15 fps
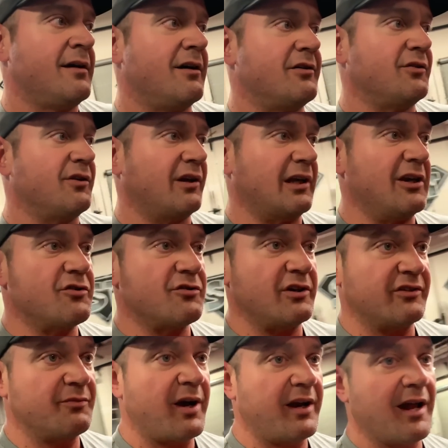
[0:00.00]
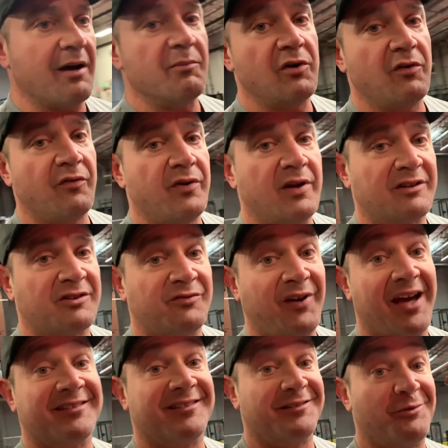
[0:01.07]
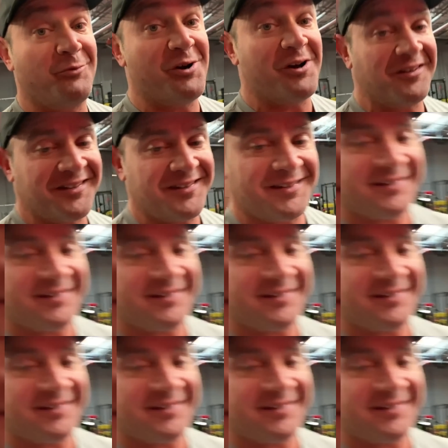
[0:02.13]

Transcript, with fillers: or due to injuries, you might not move as fast as you want.